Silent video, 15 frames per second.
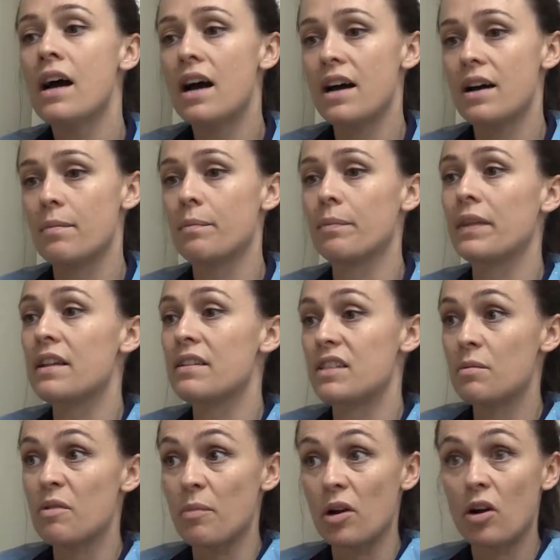and
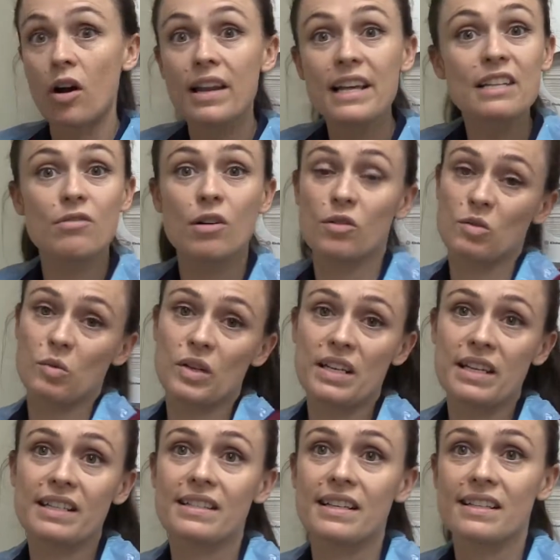some of my colleagues' roles
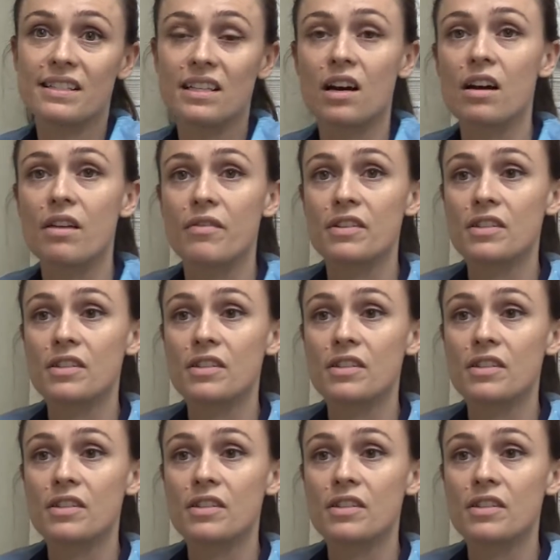wouldn't exist either.